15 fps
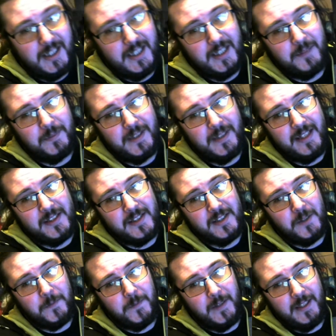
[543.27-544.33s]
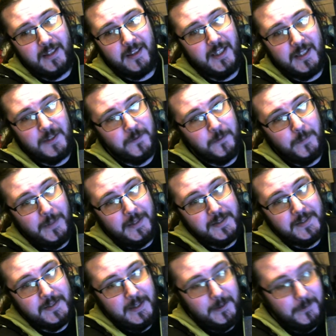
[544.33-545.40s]
I'm getting stuff like this for
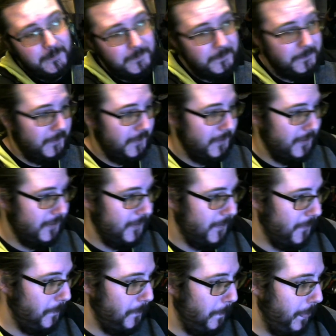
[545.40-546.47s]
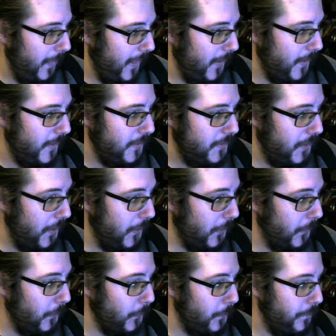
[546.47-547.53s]
myself.
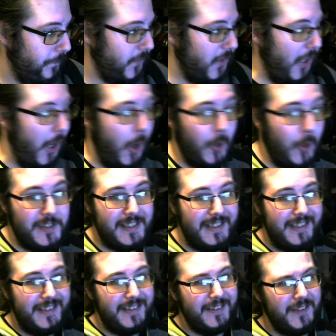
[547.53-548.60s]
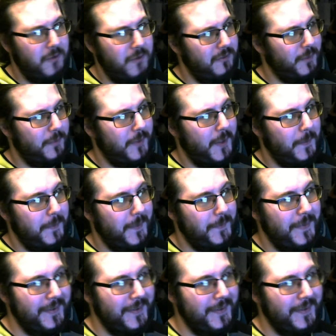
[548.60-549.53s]
So honestly, no real problem.